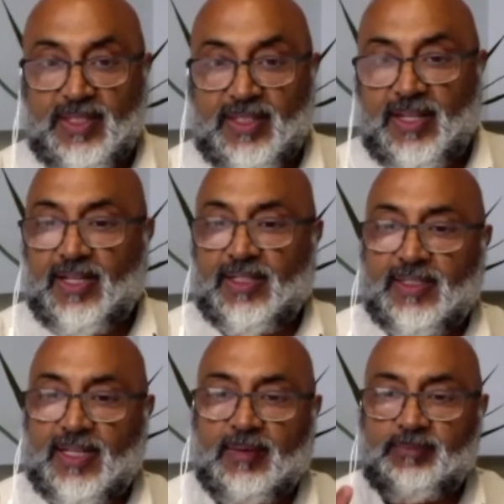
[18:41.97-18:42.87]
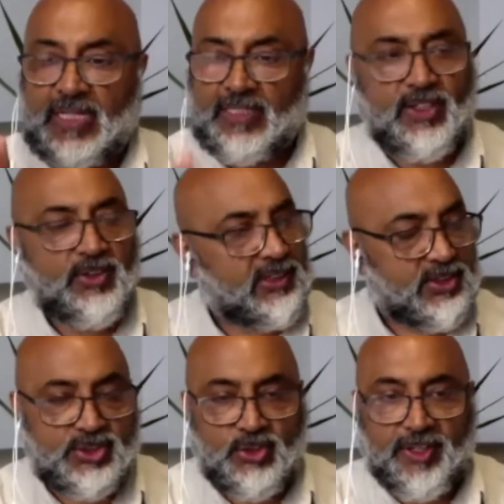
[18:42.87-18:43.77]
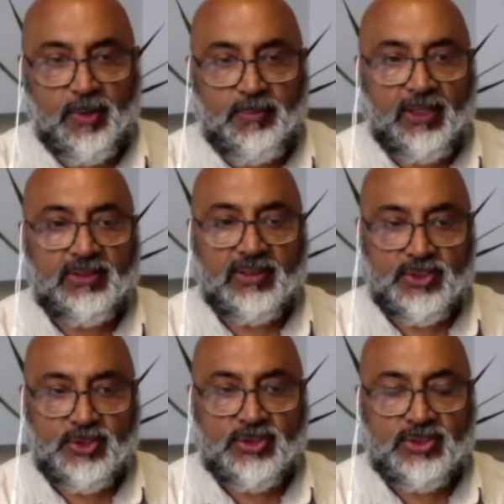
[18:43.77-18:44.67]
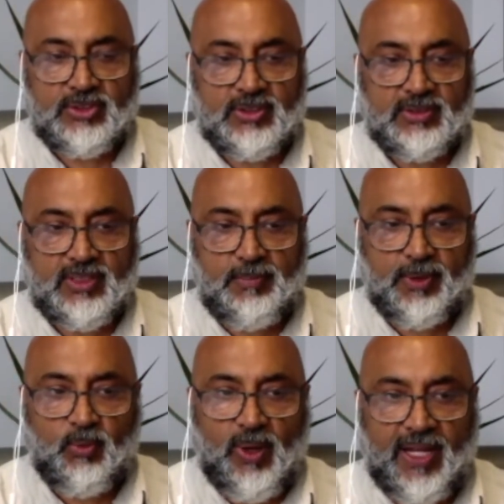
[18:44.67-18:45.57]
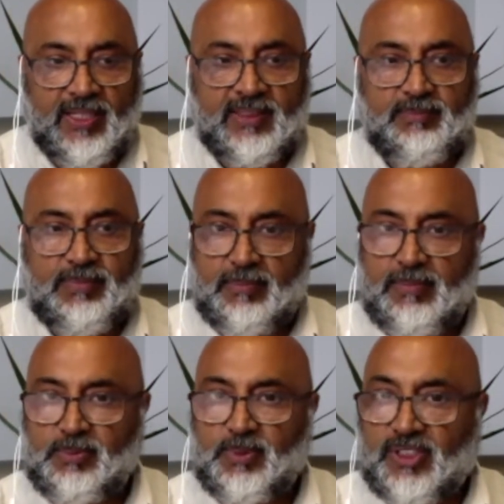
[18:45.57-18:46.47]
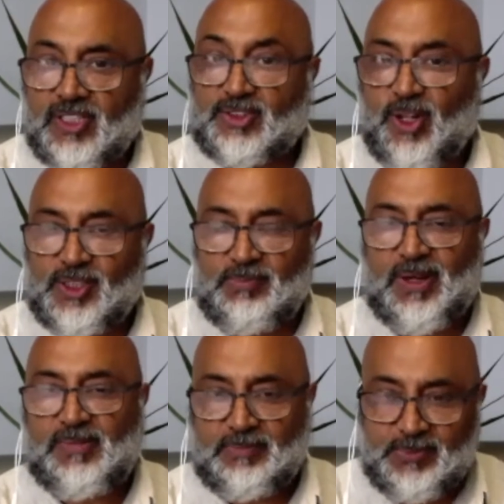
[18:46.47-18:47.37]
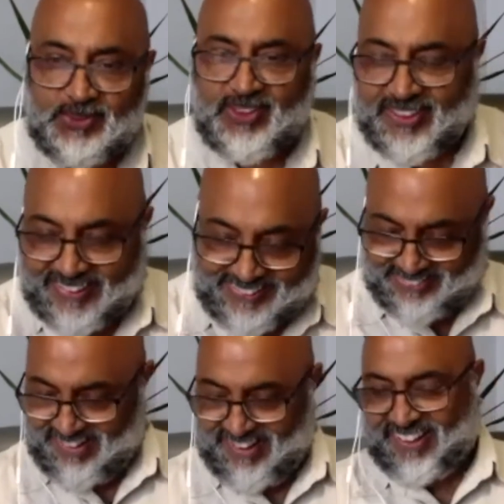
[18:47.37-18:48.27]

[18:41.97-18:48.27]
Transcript: And I'll tell you another story about this. But why the Brahmaputra is called the Brahmaputra later on.